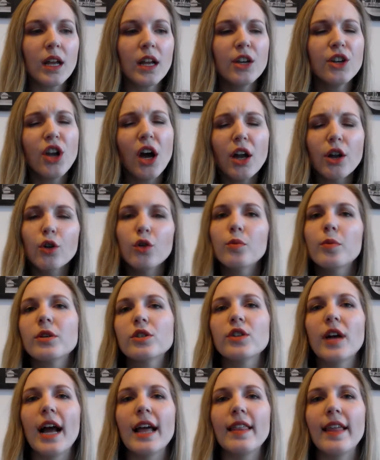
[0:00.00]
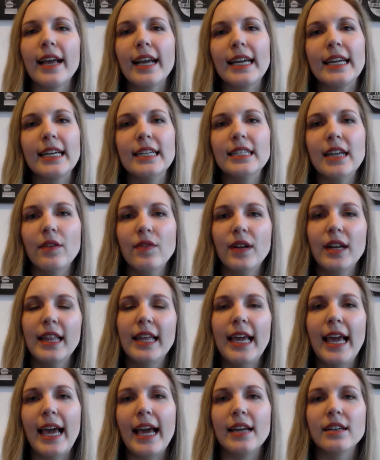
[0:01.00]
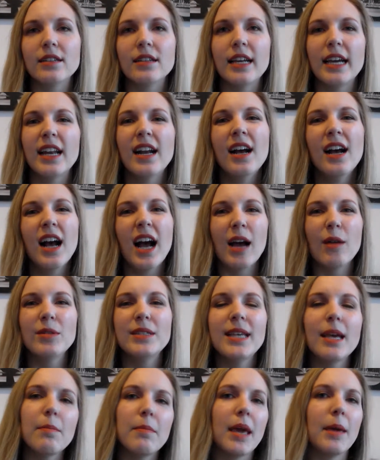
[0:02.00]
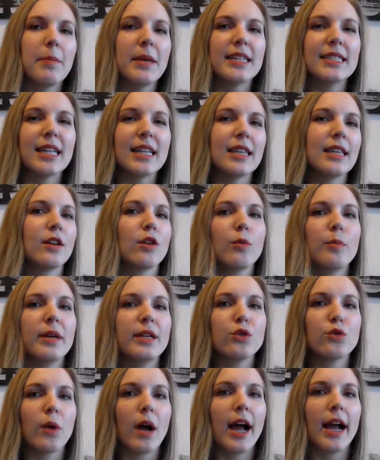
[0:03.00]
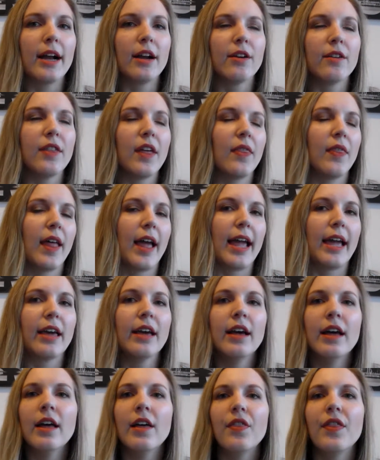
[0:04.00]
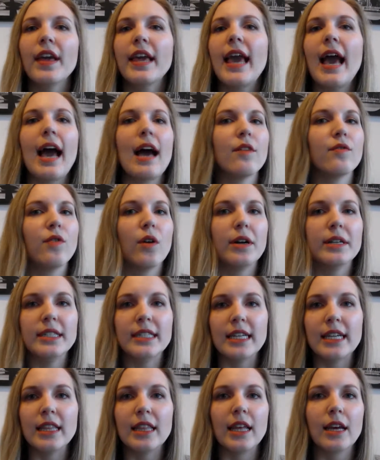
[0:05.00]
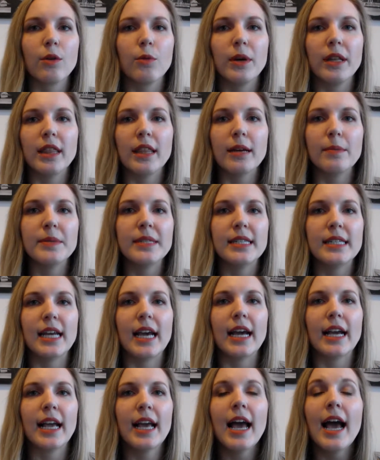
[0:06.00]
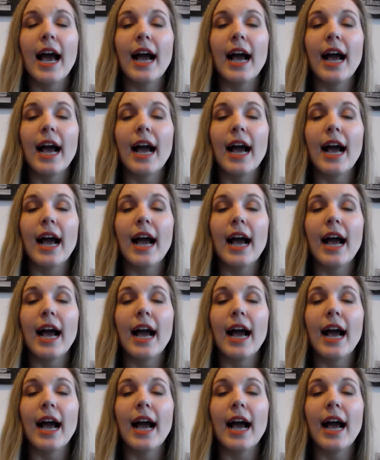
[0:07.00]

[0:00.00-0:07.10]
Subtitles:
Not uber dry, like I can definitely handle it. I would say maybe it's a little bit drier than like the Kat Von D liquid lipstick.